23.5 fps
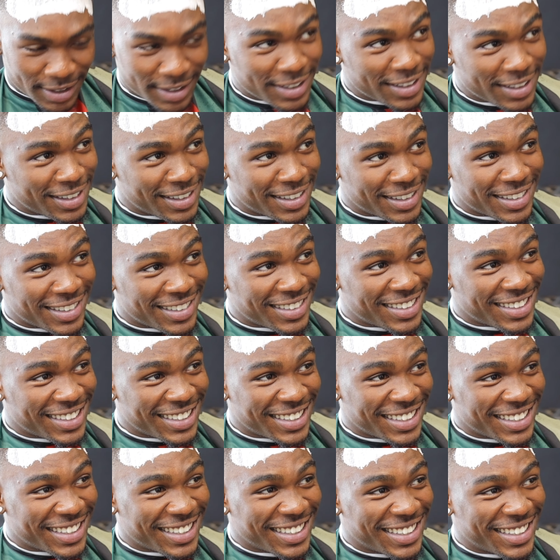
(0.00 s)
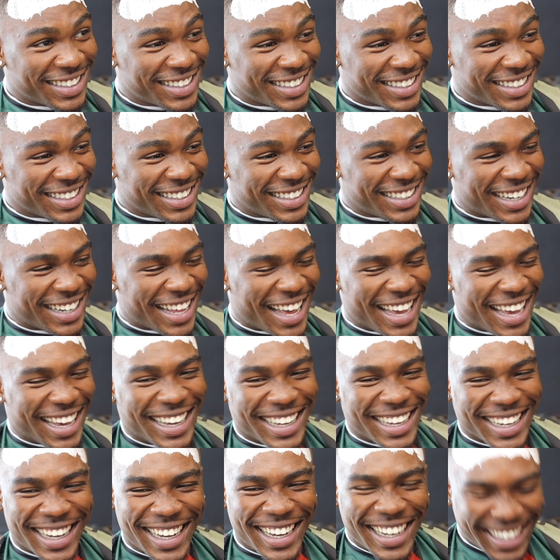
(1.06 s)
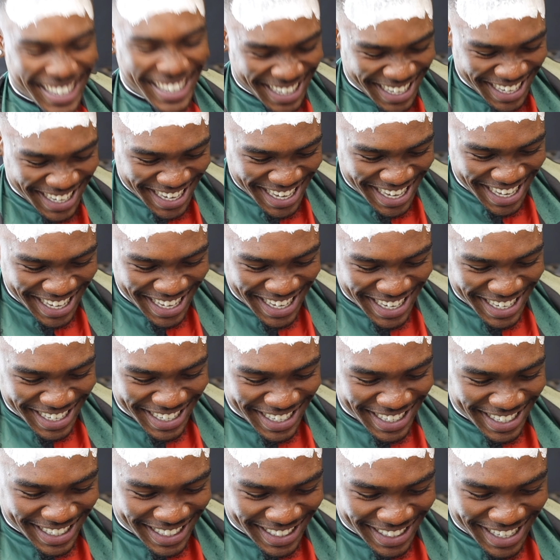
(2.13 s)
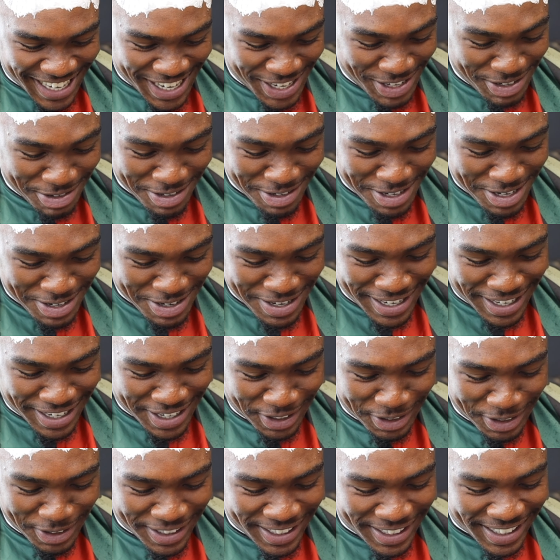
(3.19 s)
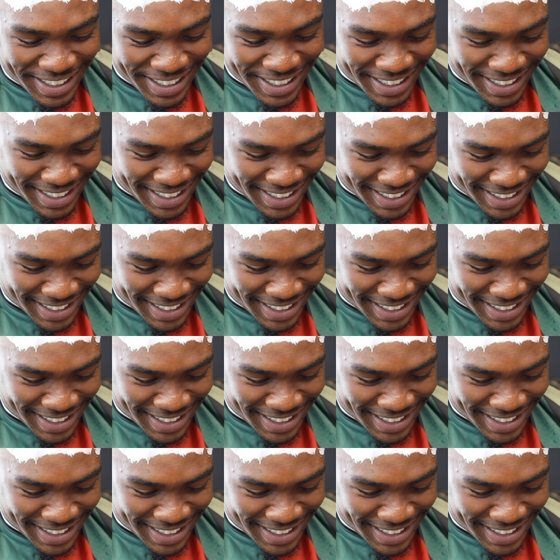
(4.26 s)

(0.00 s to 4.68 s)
Nah, that bitch going snap. Nah, he, I don't know, he cold at it.